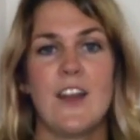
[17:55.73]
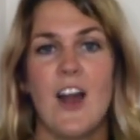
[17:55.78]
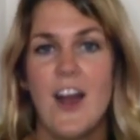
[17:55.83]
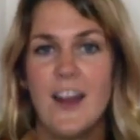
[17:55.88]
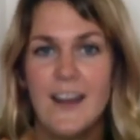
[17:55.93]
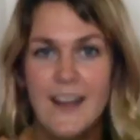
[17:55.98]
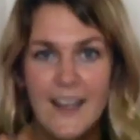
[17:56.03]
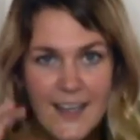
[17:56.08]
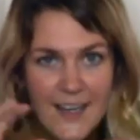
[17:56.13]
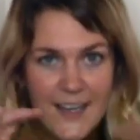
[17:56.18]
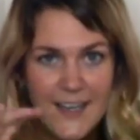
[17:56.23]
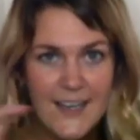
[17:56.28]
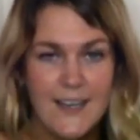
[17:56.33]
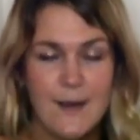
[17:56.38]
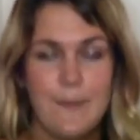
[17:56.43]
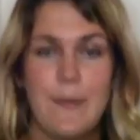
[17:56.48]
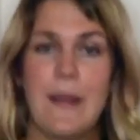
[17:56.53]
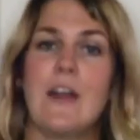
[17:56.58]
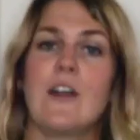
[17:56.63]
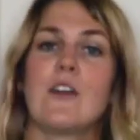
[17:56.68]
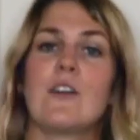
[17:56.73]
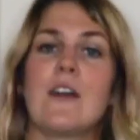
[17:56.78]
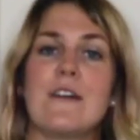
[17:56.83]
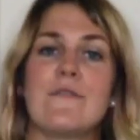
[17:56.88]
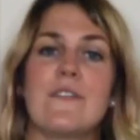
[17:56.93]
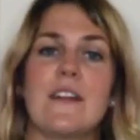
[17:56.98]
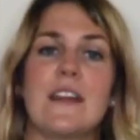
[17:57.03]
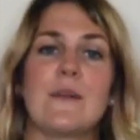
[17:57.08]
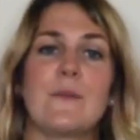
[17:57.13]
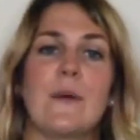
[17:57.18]
not hidden in a
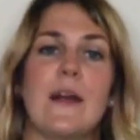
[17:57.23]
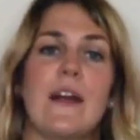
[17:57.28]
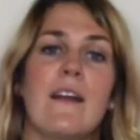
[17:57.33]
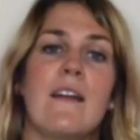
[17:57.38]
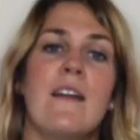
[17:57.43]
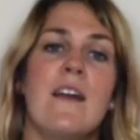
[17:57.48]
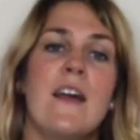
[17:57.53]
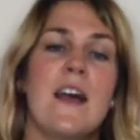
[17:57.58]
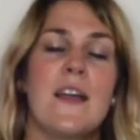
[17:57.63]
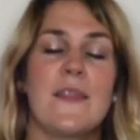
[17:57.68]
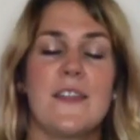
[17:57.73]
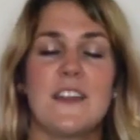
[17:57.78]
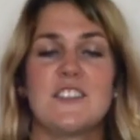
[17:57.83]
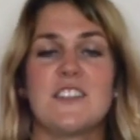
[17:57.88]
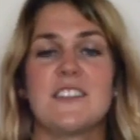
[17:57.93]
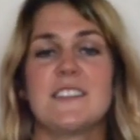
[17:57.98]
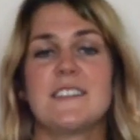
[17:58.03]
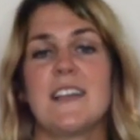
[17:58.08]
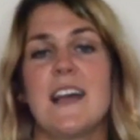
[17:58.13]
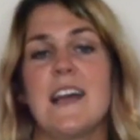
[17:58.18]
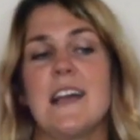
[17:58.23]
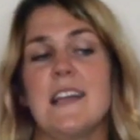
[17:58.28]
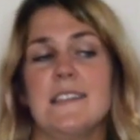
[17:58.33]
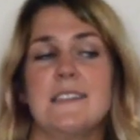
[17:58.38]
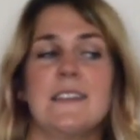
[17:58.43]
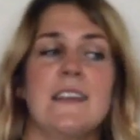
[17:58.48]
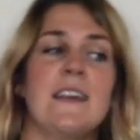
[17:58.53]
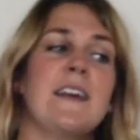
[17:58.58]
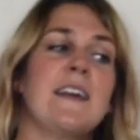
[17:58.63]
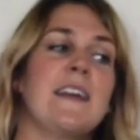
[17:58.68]
paragraph anywhere, that just
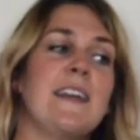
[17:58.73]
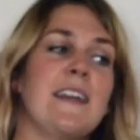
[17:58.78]
says,